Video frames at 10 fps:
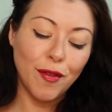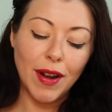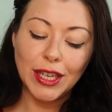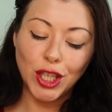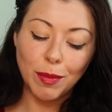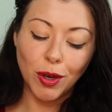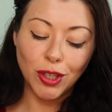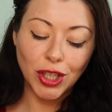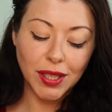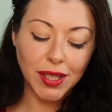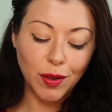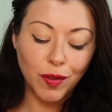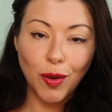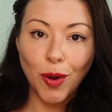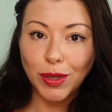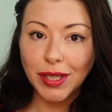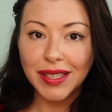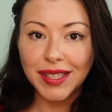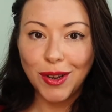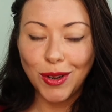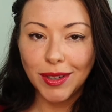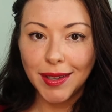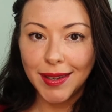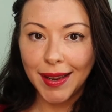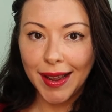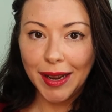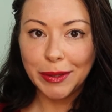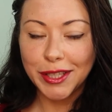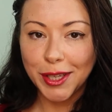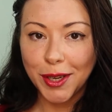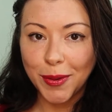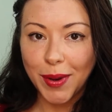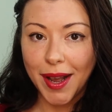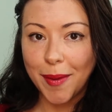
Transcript: any gemologist. So if you are wanting to start learning how to